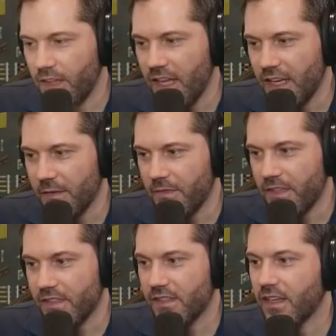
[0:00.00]
like
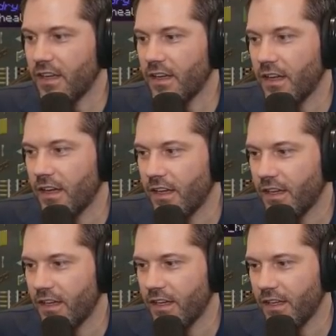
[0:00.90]
t-
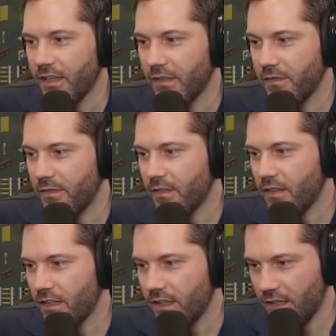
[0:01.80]
uh,
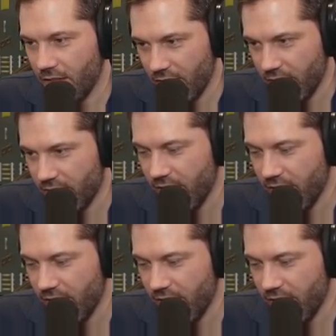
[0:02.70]
it, this